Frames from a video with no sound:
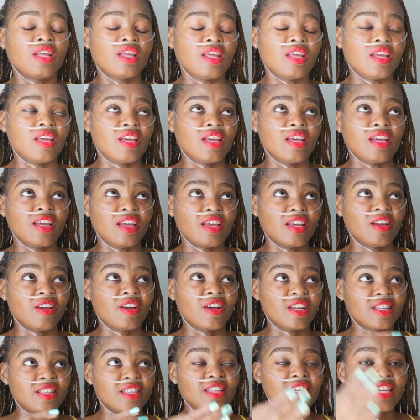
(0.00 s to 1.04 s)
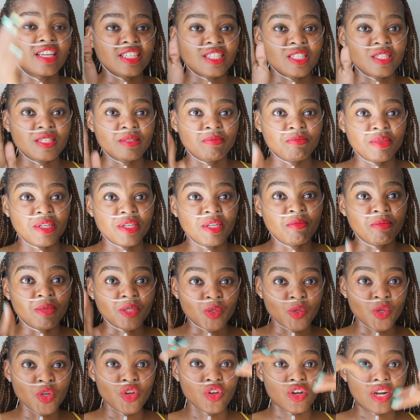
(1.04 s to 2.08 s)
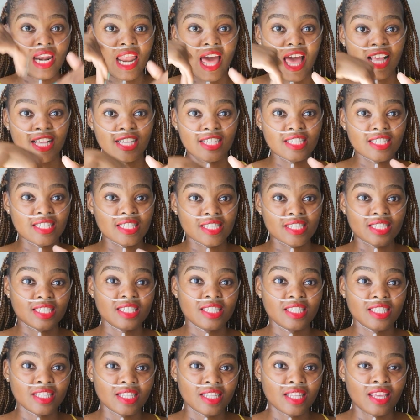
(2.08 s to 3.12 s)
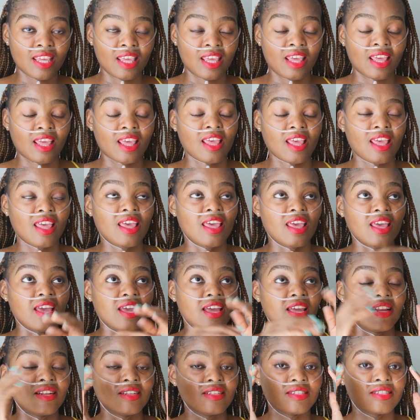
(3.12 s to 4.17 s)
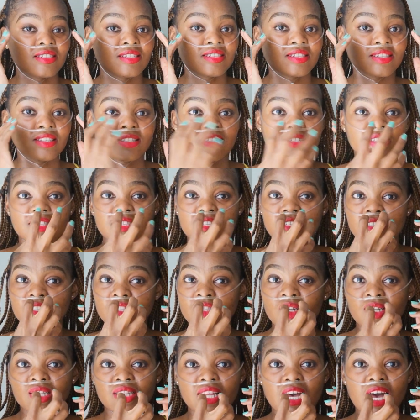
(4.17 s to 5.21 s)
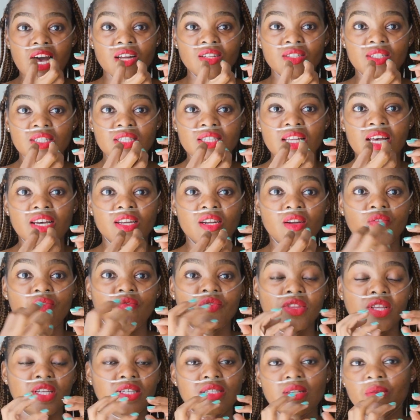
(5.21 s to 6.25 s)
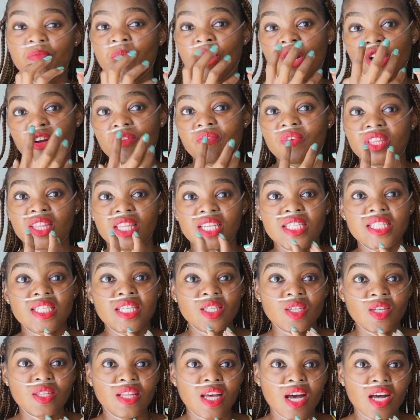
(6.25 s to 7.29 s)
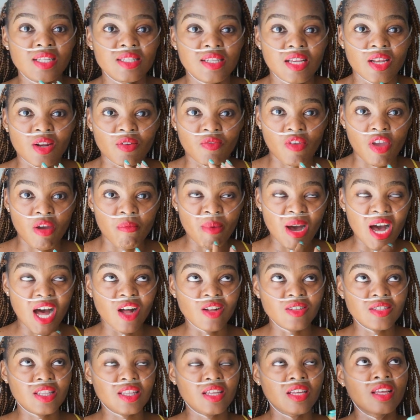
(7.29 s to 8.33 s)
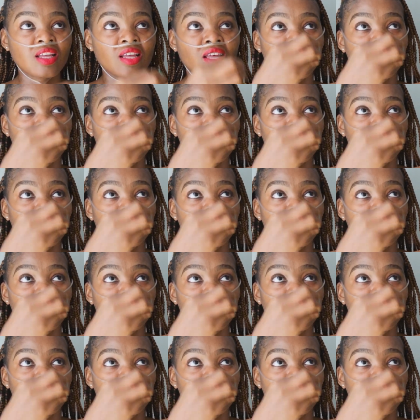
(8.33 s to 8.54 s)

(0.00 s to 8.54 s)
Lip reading: I think it's in between your lungs, and it sits on the outside of, there's a part of it that sits on the outside of your mouth.